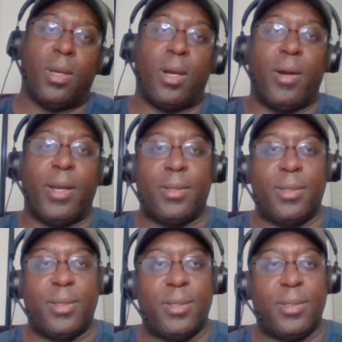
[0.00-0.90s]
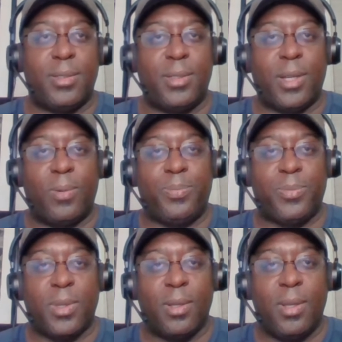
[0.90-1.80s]
All right, so
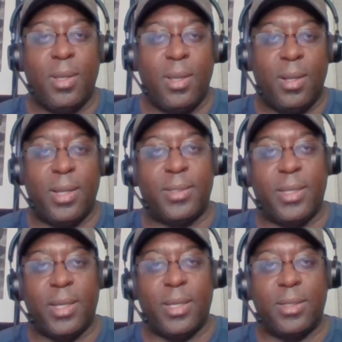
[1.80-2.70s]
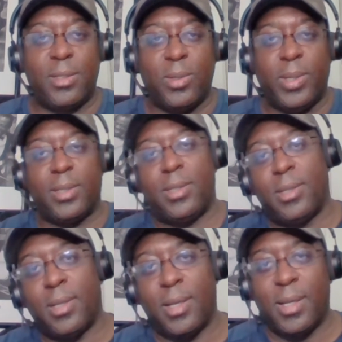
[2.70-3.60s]
let's get into it.
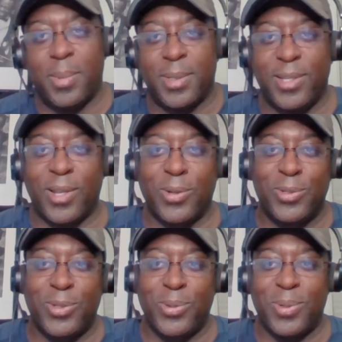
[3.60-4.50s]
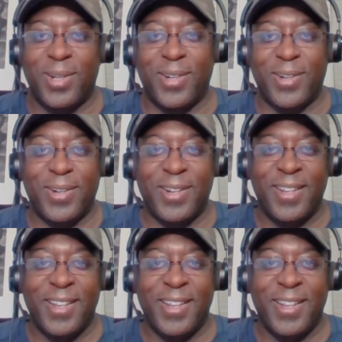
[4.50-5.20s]
Let's go to our